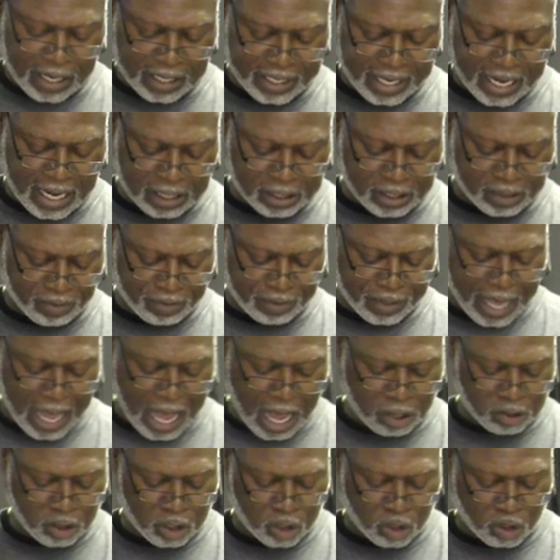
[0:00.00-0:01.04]
the tens of
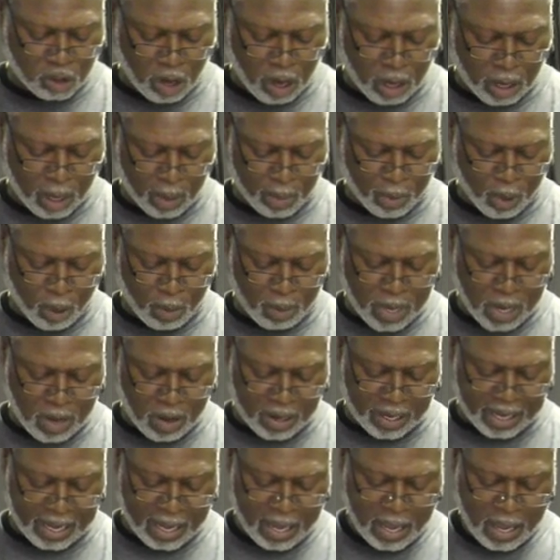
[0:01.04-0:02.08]
thousands drawn up on me
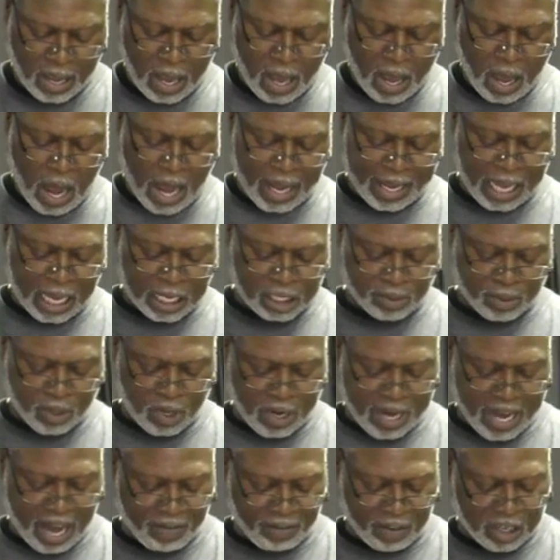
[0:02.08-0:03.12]
against me
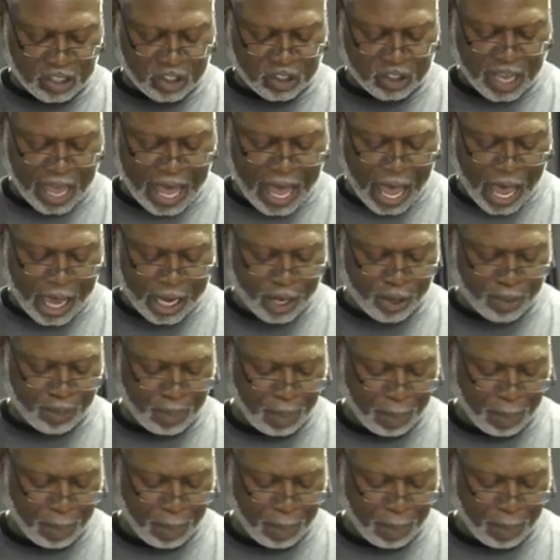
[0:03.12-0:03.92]
on every side.